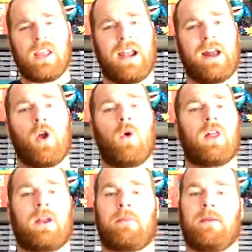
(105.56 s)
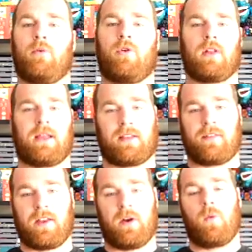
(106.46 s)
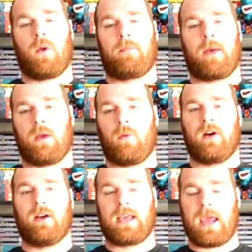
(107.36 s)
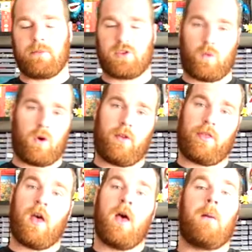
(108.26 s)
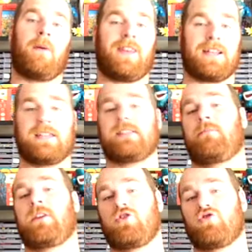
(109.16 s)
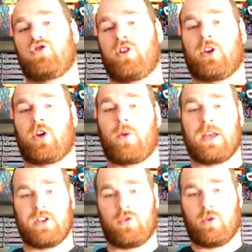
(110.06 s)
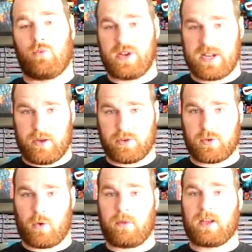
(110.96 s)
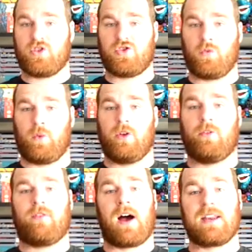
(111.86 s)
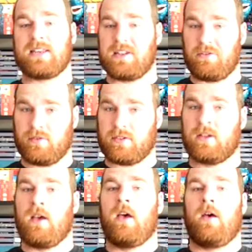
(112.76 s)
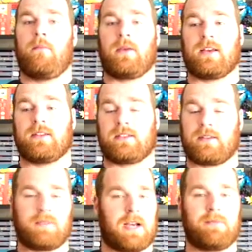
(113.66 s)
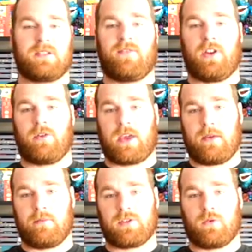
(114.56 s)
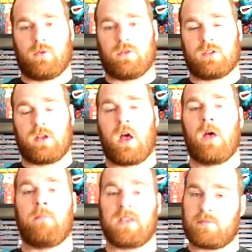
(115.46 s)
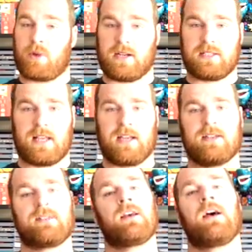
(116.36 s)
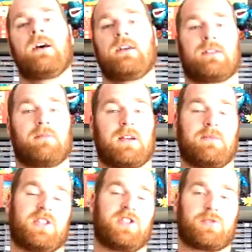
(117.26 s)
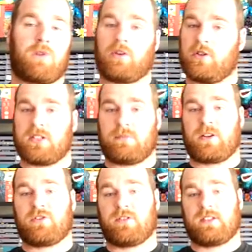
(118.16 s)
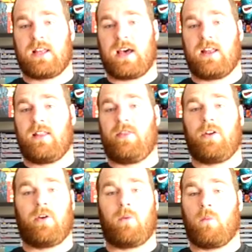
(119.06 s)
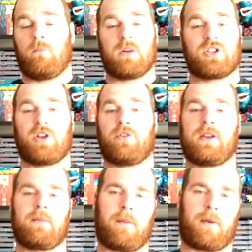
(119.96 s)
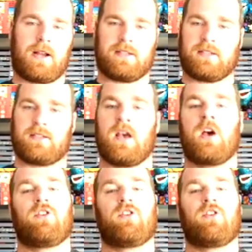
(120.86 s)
And I know a lot of people are like that. They don't want to pay what a game is worth. But that doesn't mean you shouldn't go into a retail store, because you will find deals. Because sometimes the video game stores misprice things. Sometimes they just run good specials that they're much under eBay prices.